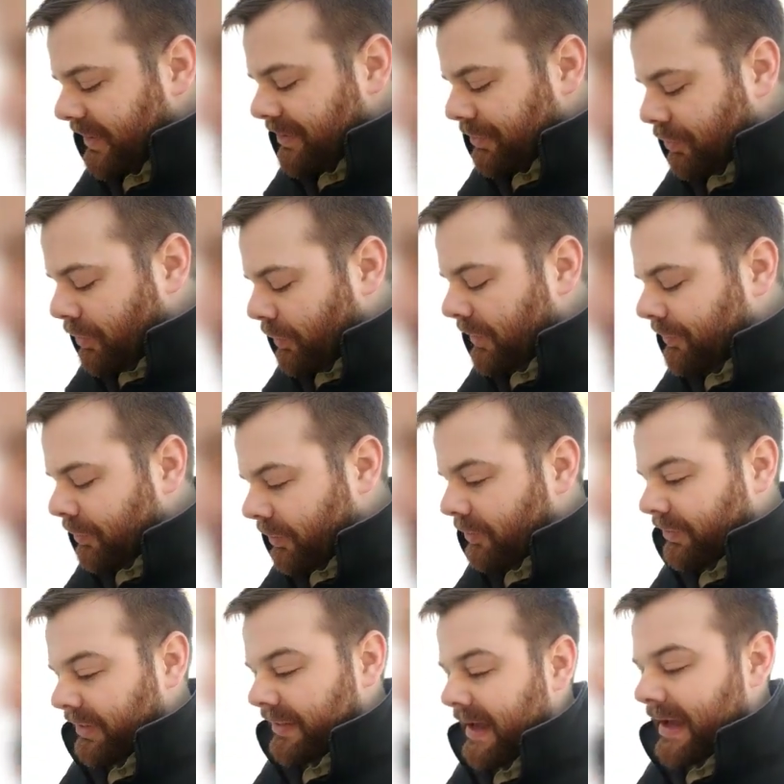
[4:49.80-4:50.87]
So going forward
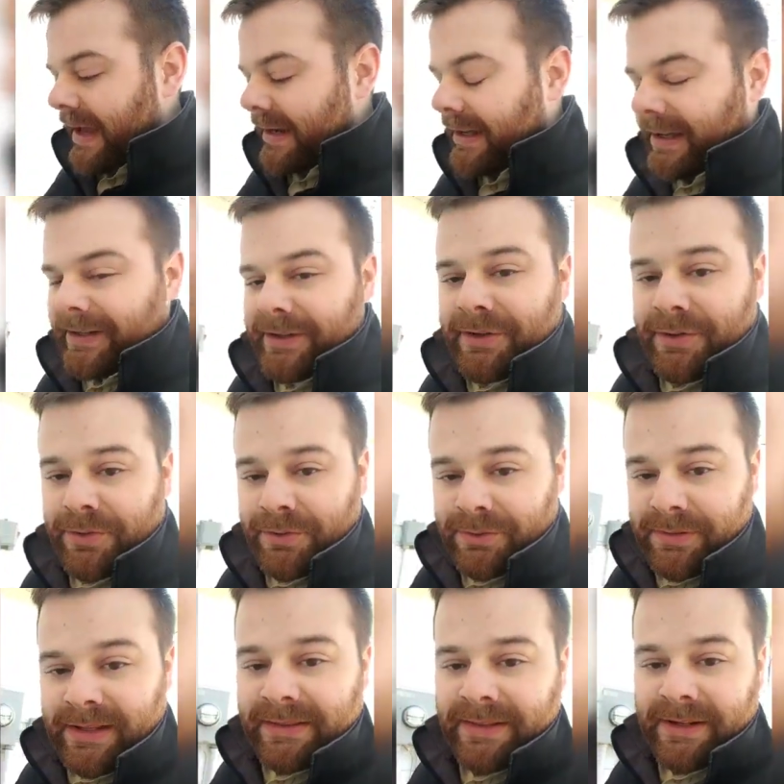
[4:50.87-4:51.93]
with that, I
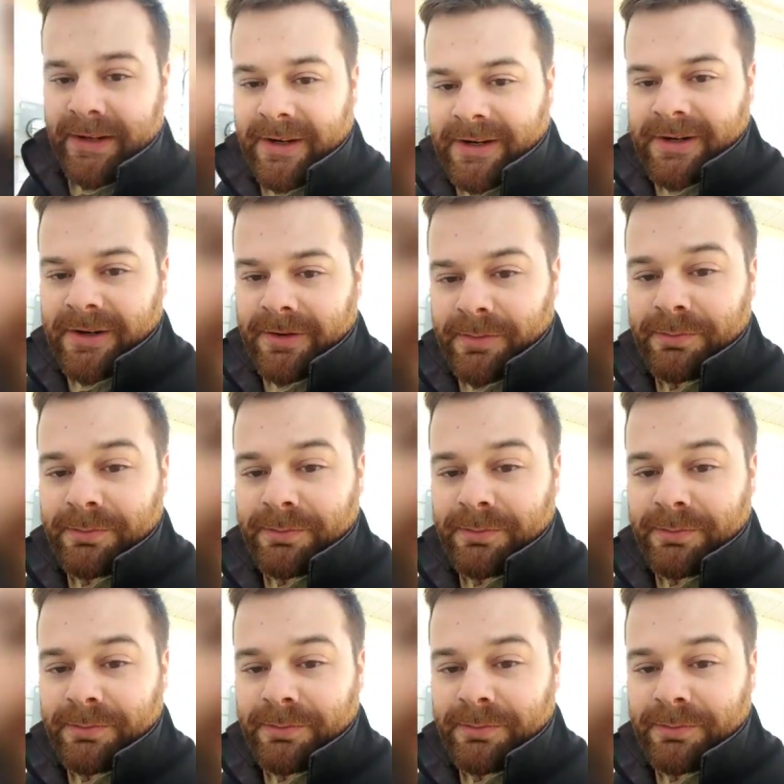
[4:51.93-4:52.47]
knew that there